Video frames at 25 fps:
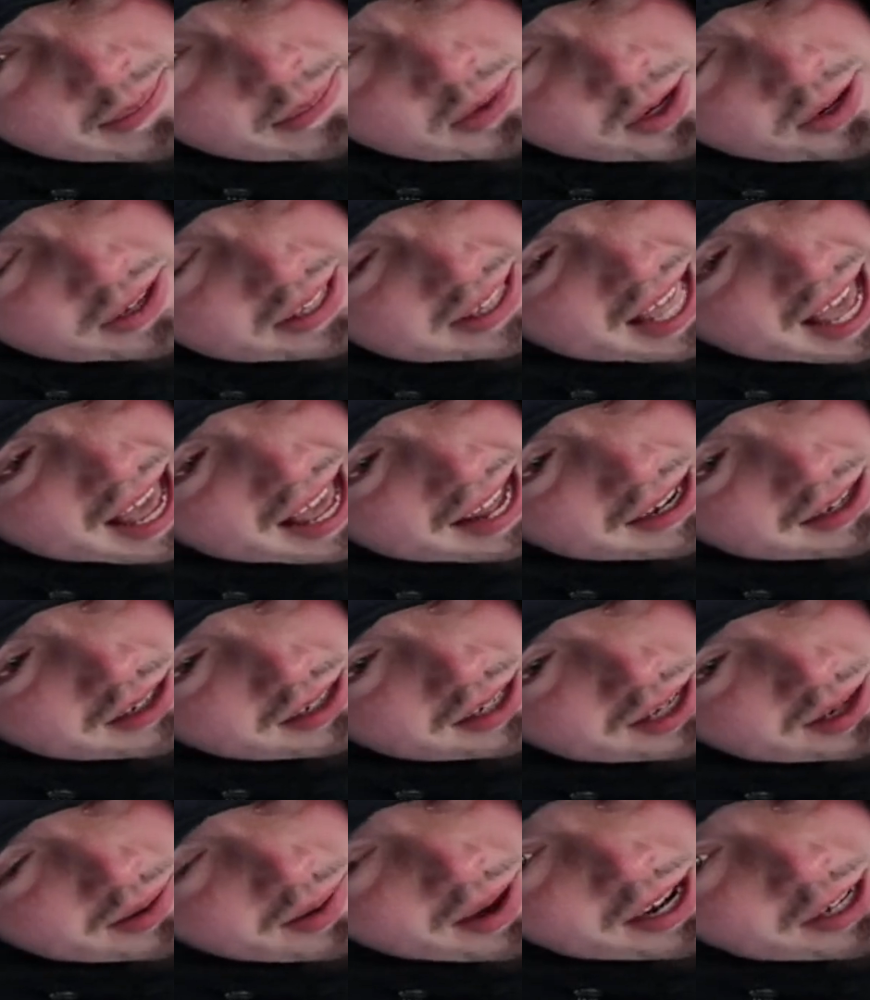doing that,
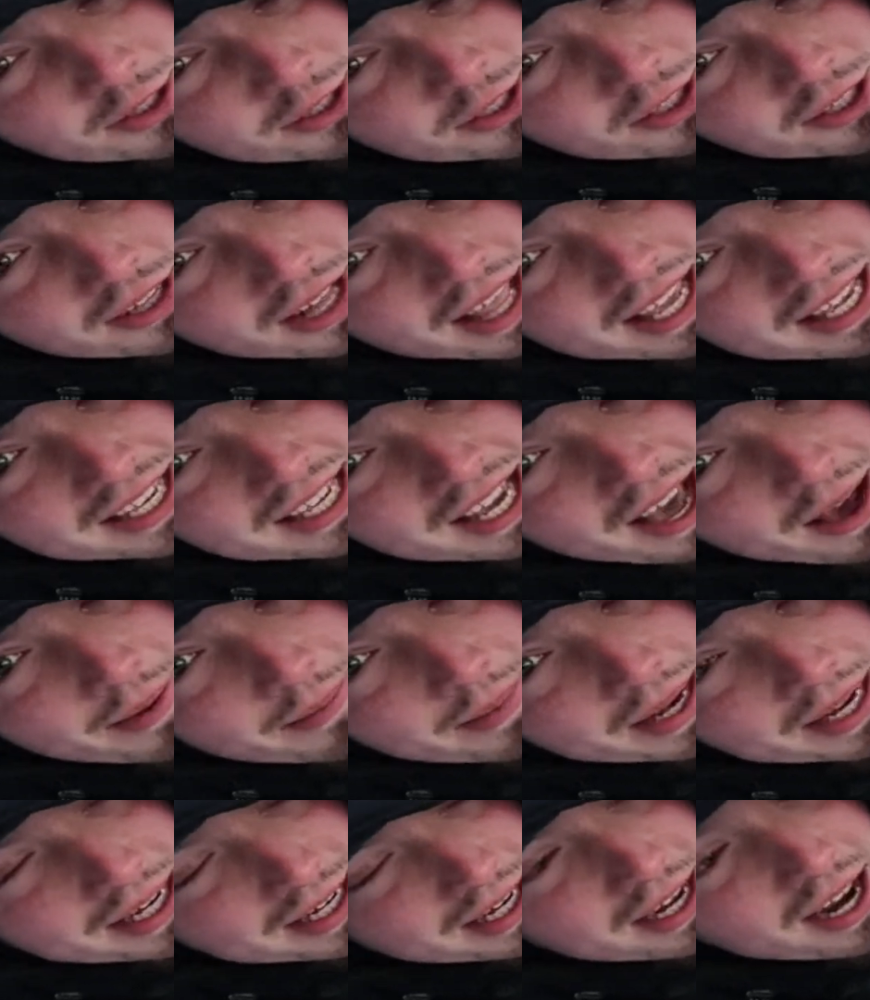why don't you like,
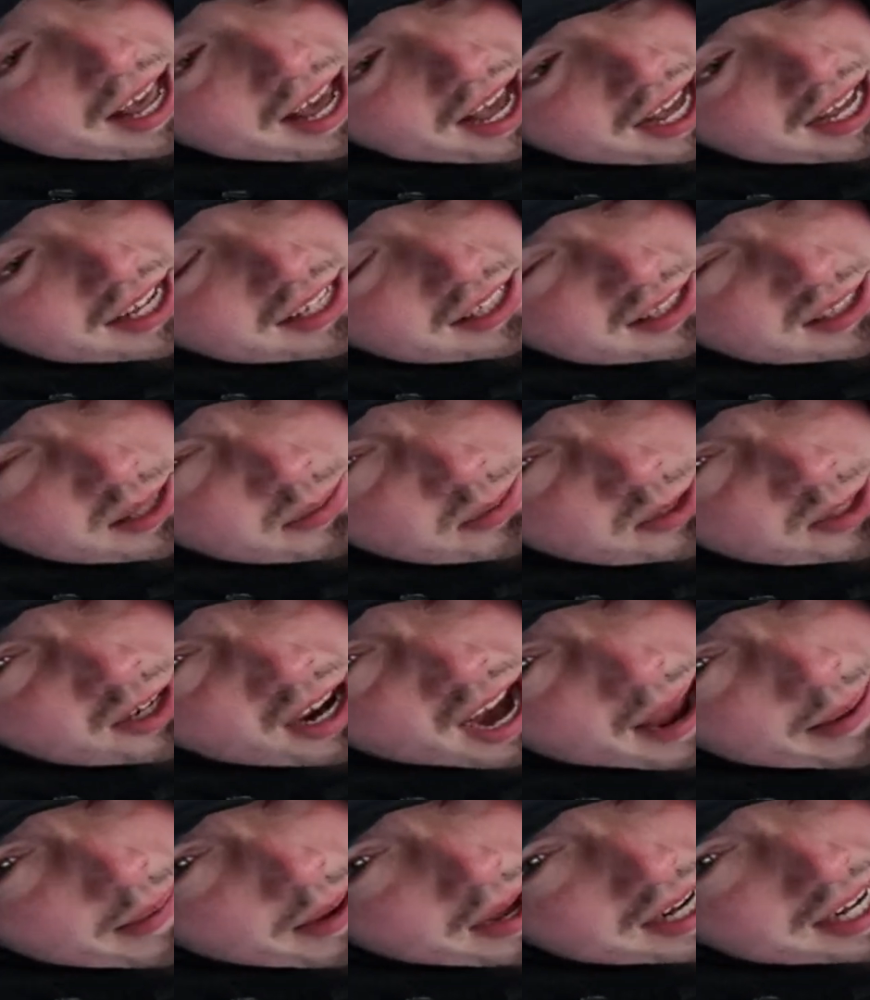comment, and uh,
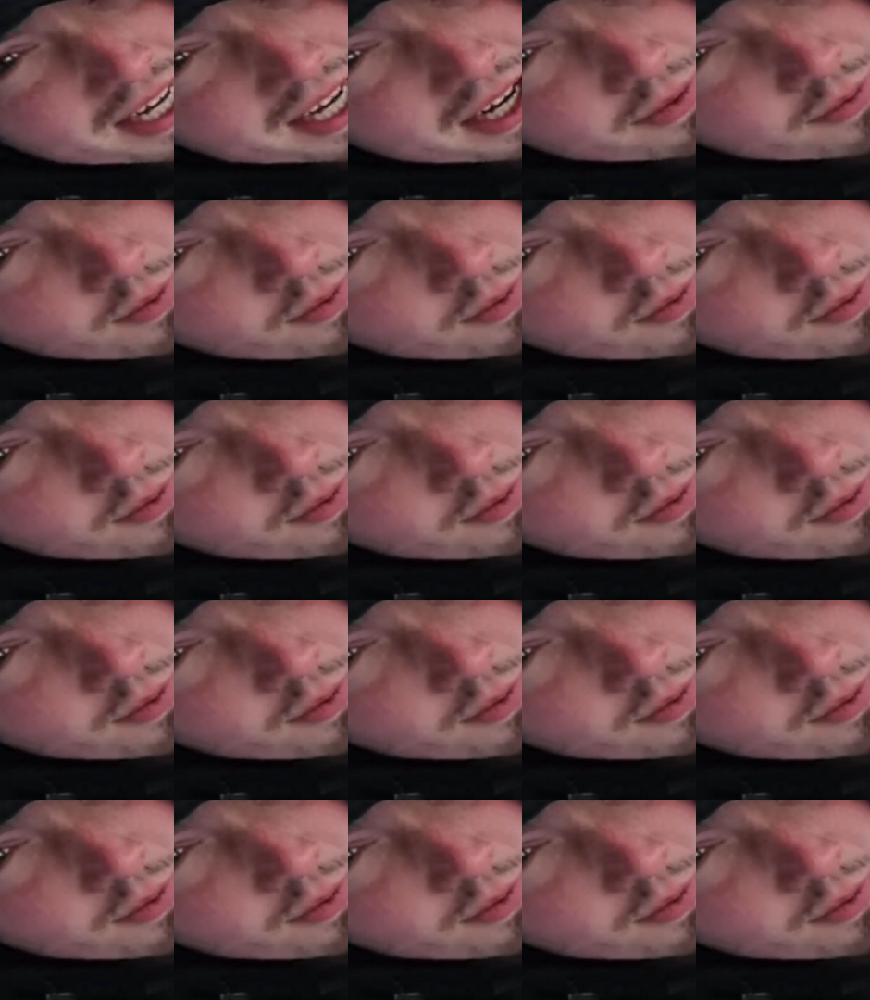subscribe on here